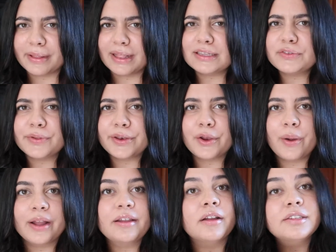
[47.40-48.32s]
my last video,
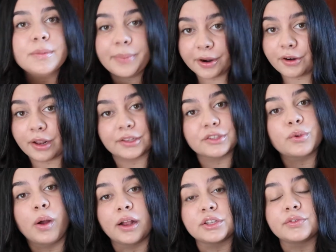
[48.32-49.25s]
I cooked a butternut
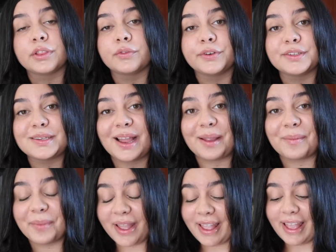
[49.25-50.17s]
squash for the first
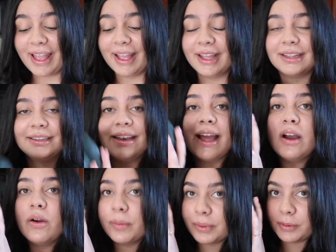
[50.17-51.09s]
time, and
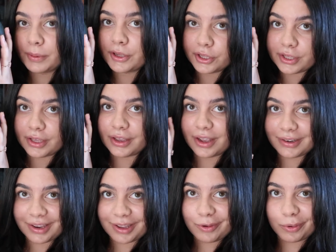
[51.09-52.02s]
now I'm gonna be cooking
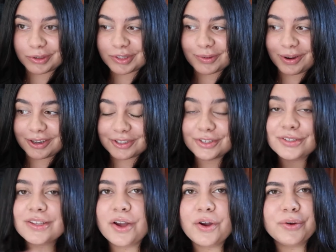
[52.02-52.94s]
an acorn squash.
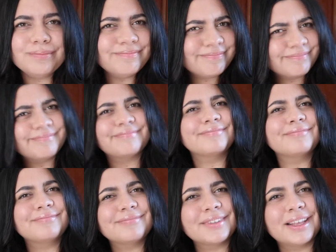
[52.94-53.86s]
So,
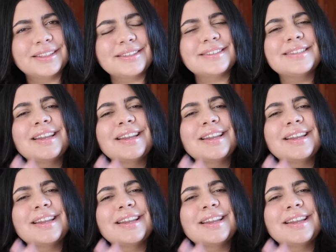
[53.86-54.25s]
this is